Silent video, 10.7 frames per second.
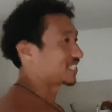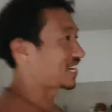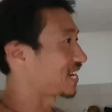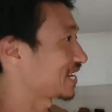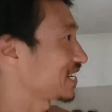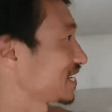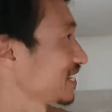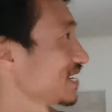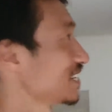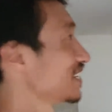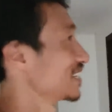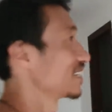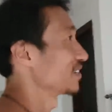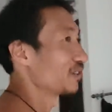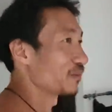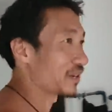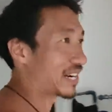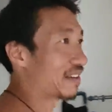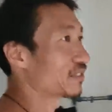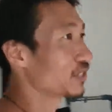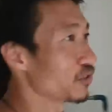like, we're gonna
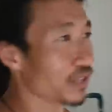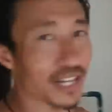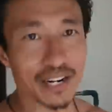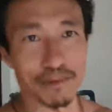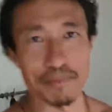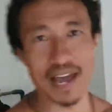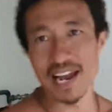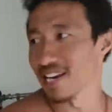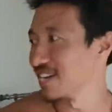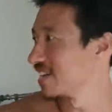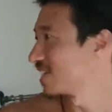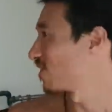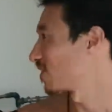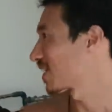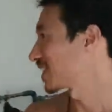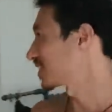have to do a lot of painting and all kinds